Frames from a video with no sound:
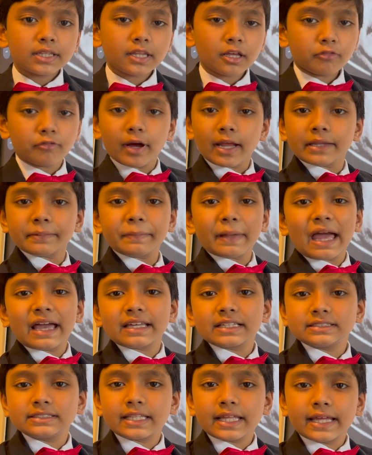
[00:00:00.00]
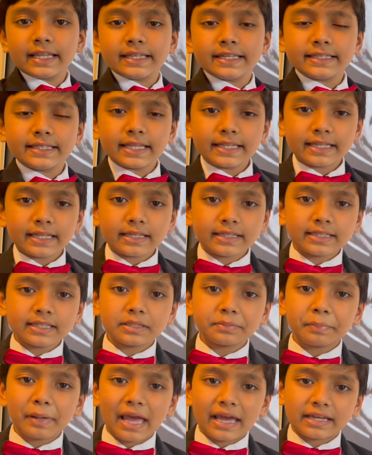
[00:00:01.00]
the West Pakistanis and the
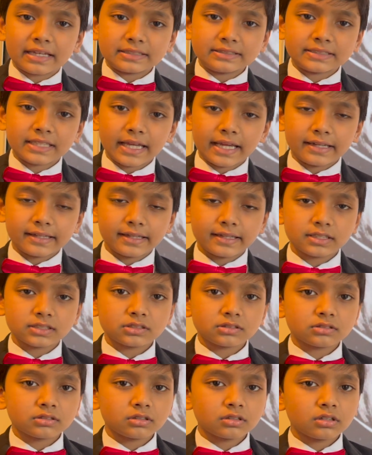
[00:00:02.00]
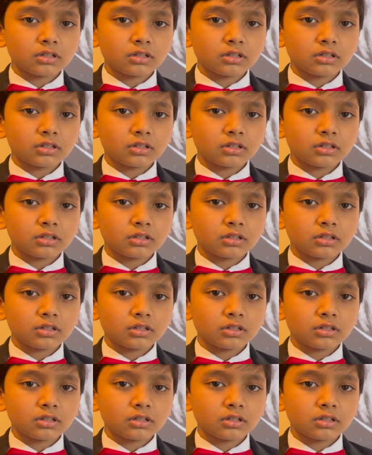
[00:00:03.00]
East Pakistanis.